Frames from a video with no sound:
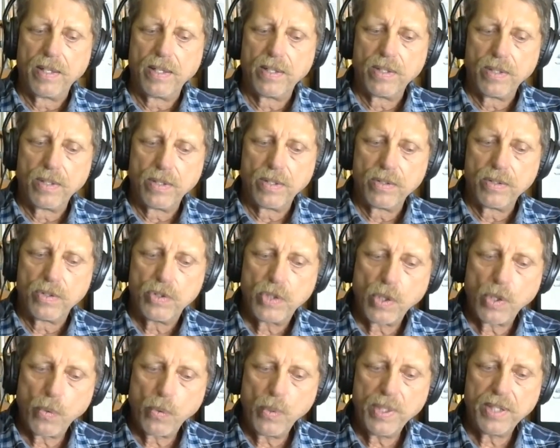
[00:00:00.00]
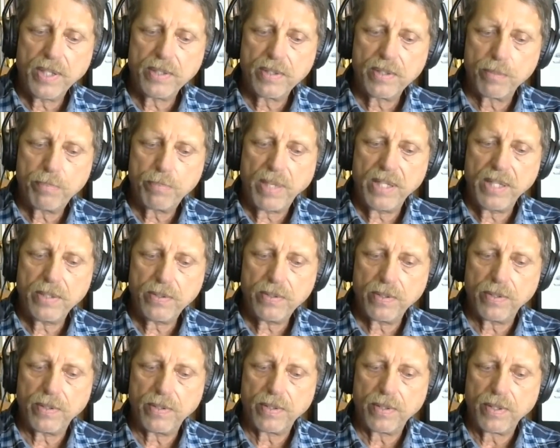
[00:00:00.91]
showing the patient
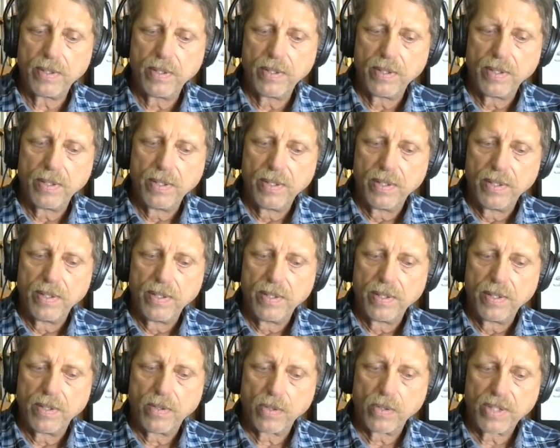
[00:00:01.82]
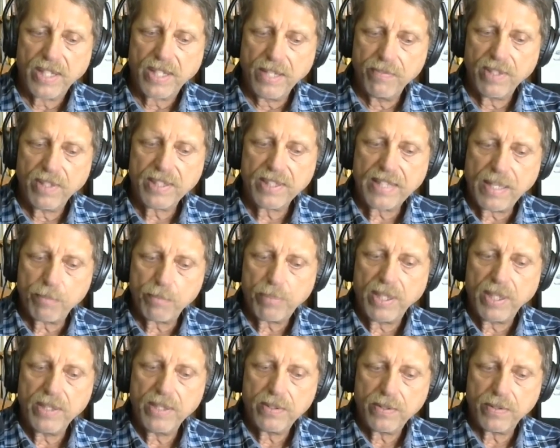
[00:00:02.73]
or giving that
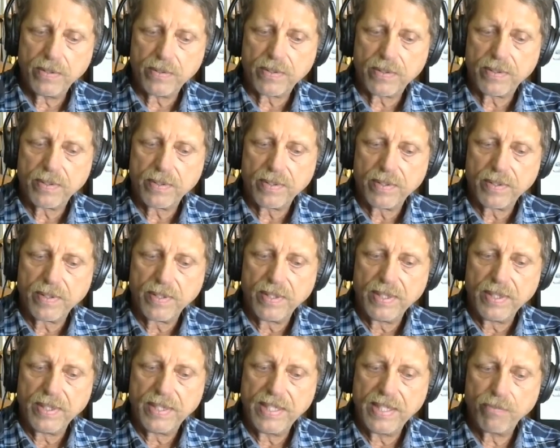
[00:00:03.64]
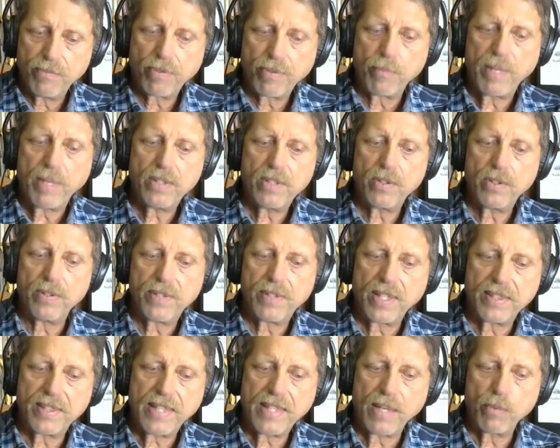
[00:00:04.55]
patient the information that
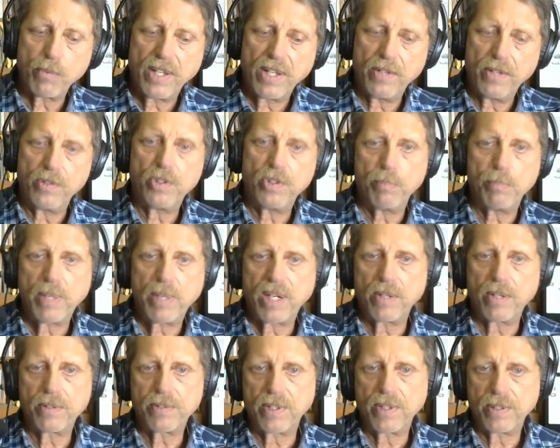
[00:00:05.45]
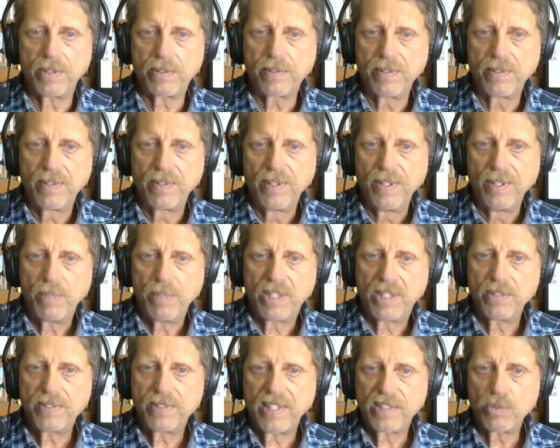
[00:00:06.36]
they were energy parasites,
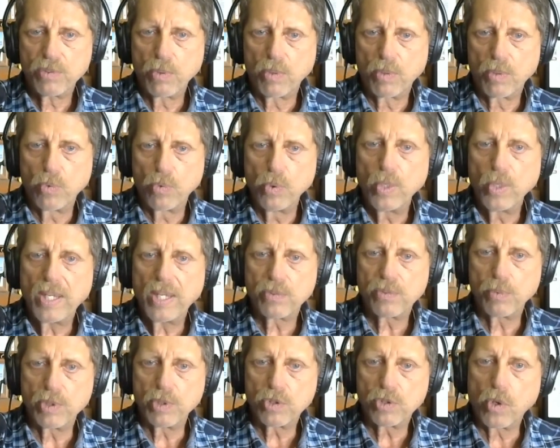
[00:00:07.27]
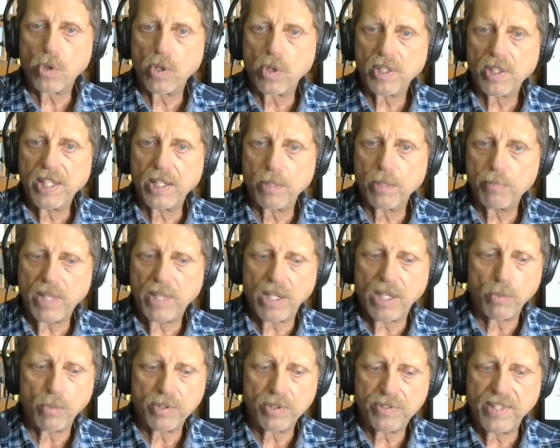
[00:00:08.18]
because that's what Ruiz was talking about,
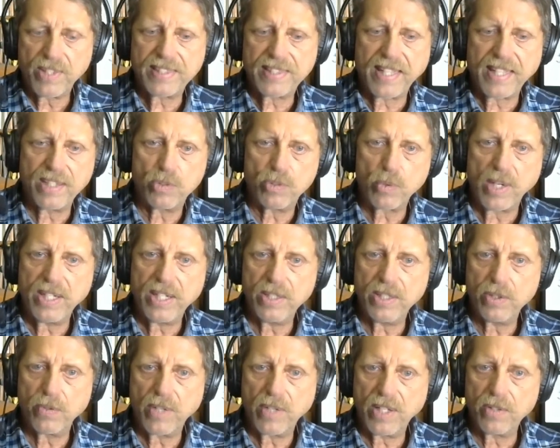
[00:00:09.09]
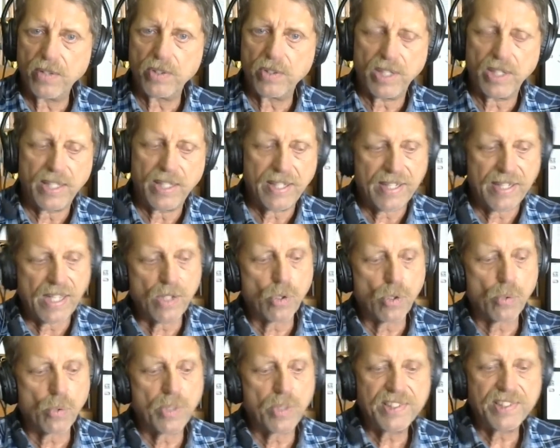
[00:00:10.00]
was that they drain your energy. And I'd
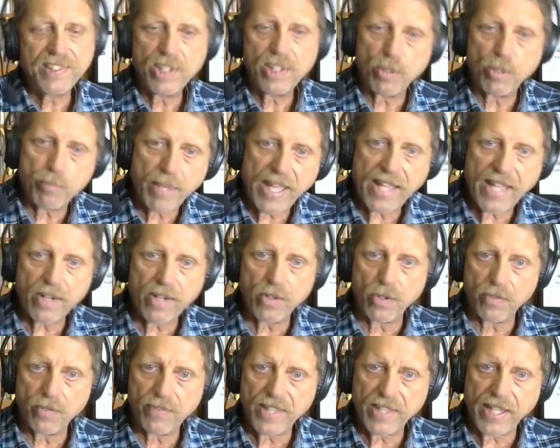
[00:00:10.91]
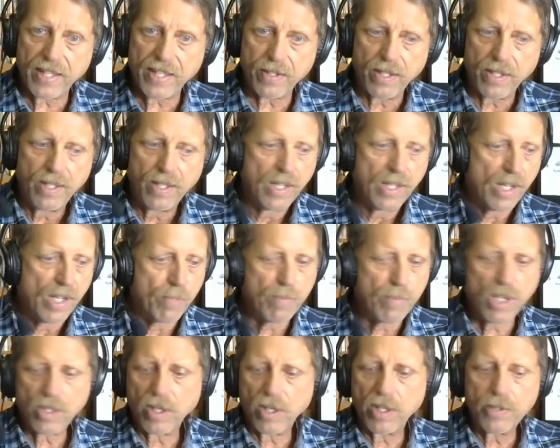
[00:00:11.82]
already seen a pattern of that among
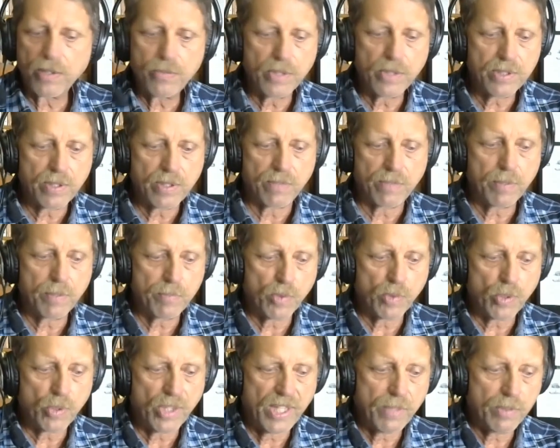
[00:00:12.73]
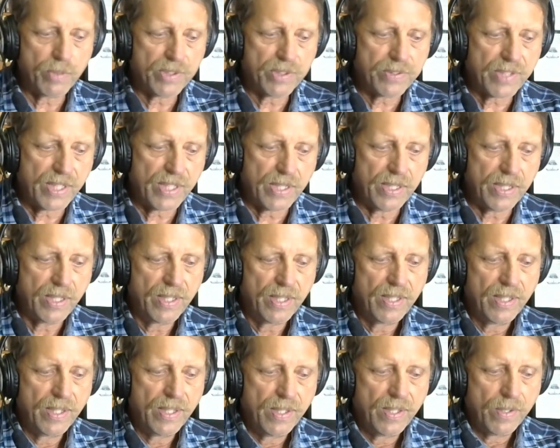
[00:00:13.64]
hundreds of them, where they would say,
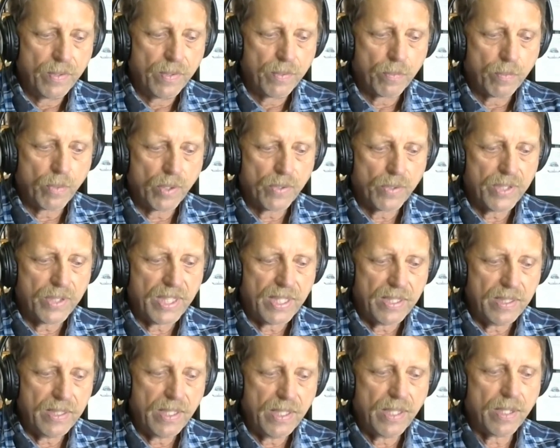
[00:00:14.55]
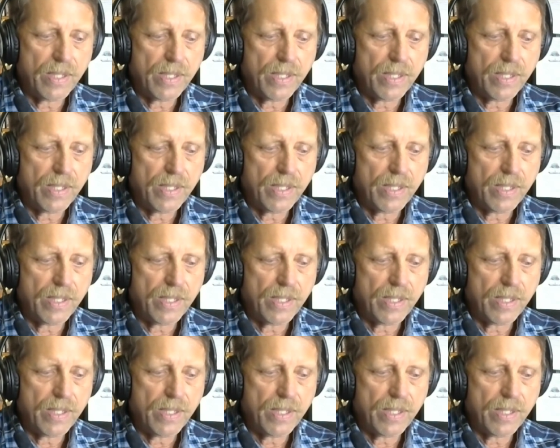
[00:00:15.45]
well, yeah,